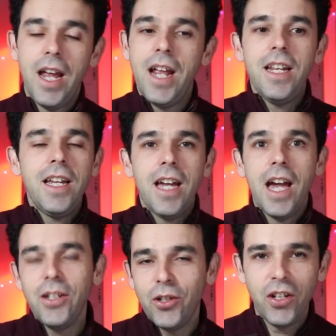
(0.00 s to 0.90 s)
any
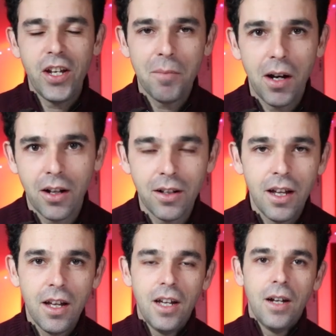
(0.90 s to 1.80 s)
HTML
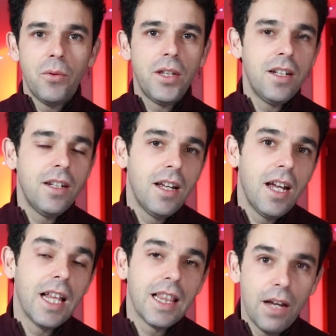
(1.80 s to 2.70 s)
within
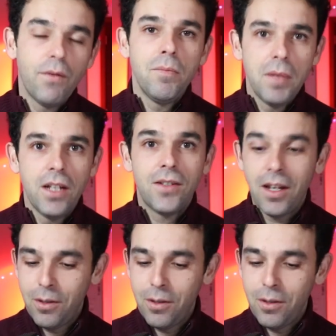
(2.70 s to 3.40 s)
11 minutes.